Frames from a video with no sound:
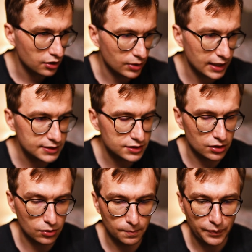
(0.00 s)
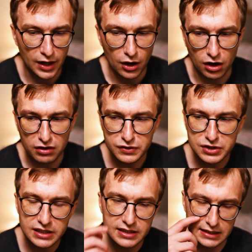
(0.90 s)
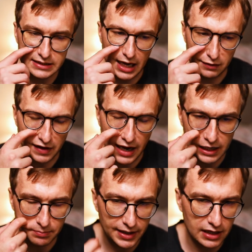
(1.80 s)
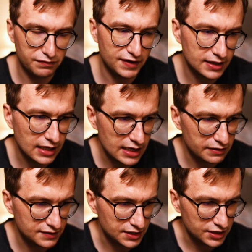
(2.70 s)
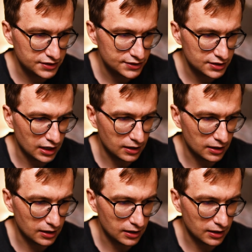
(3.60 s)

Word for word: Right, so obviously it doesn't have hype, and I think the NFTs,